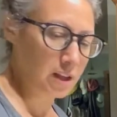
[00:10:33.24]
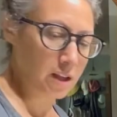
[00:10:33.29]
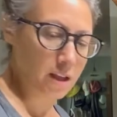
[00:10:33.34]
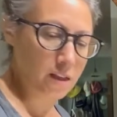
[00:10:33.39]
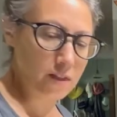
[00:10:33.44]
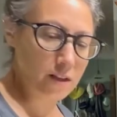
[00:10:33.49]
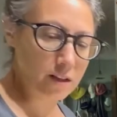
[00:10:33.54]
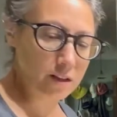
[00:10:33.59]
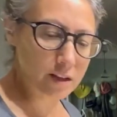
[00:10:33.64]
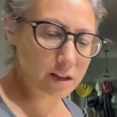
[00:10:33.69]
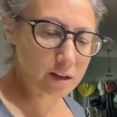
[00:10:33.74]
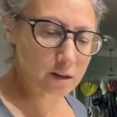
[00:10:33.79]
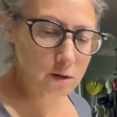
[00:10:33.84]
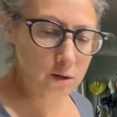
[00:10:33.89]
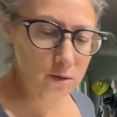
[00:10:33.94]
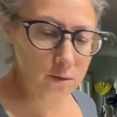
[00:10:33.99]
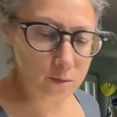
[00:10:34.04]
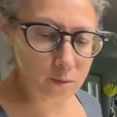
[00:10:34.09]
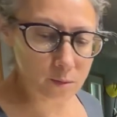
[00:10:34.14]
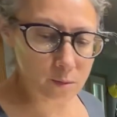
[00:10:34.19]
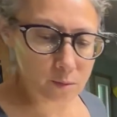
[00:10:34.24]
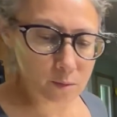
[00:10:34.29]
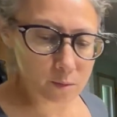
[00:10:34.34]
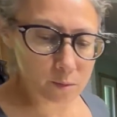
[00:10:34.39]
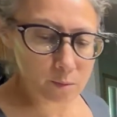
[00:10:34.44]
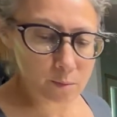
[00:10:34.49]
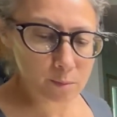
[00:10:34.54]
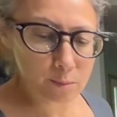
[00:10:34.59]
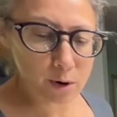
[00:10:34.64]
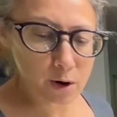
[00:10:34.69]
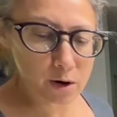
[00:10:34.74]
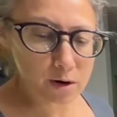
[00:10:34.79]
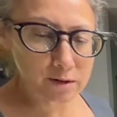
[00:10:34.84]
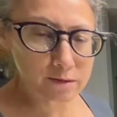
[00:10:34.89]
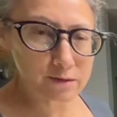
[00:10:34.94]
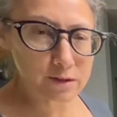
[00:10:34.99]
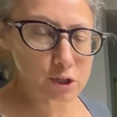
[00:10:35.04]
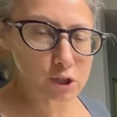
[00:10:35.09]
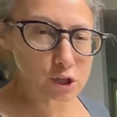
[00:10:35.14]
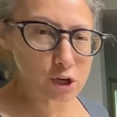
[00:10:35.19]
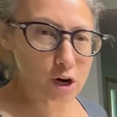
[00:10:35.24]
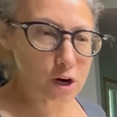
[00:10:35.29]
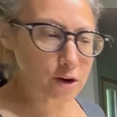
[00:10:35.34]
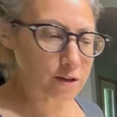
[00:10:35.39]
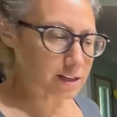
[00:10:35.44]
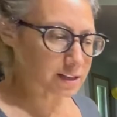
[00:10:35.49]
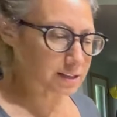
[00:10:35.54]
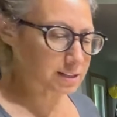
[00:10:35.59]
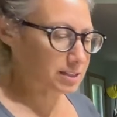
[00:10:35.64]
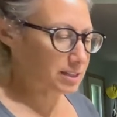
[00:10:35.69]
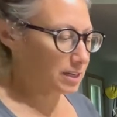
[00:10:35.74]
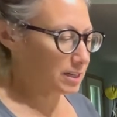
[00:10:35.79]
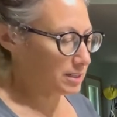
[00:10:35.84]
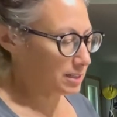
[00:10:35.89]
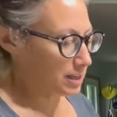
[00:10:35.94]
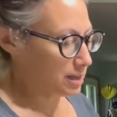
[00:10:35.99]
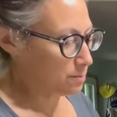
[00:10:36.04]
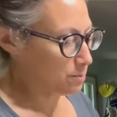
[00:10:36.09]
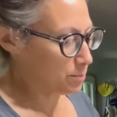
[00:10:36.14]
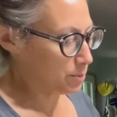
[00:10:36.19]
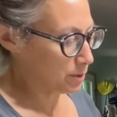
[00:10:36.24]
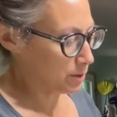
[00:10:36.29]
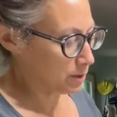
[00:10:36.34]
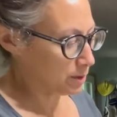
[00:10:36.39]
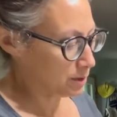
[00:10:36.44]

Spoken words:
the little part of the jar that sticks up.